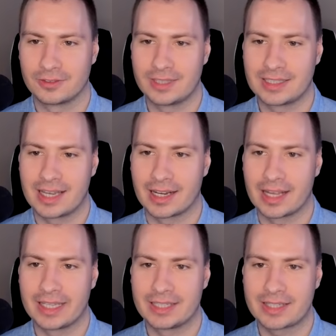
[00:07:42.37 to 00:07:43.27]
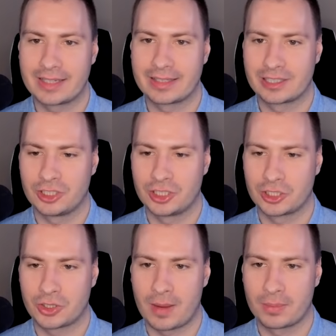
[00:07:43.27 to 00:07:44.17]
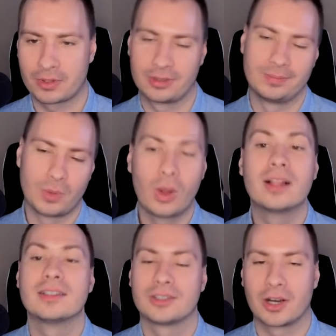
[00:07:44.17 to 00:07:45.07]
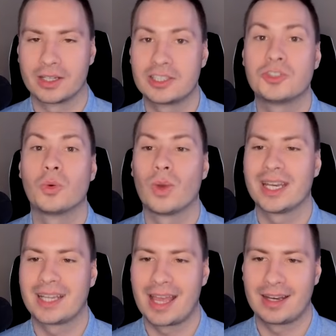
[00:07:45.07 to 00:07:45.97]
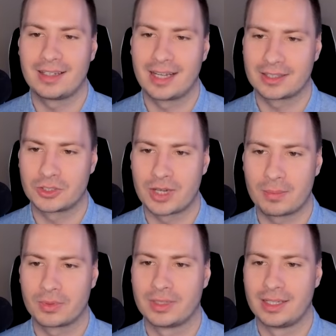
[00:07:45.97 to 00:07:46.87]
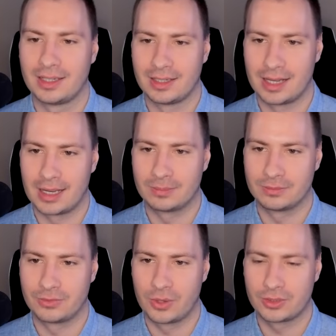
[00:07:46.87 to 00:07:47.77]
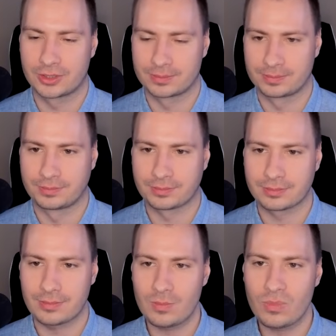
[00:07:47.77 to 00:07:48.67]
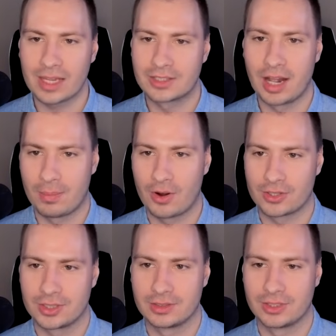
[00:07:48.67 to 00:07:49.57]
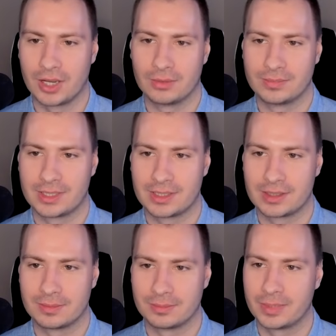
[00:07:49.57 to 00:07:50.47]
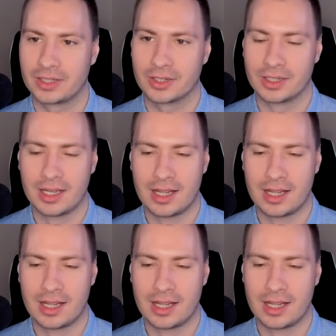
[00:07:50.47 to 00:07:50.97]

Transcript: is getting? And in this case, this is just Trump or... Sorry, this is a winning candidate, not the Trump votes. It's nonpartisan, so this is vinegar.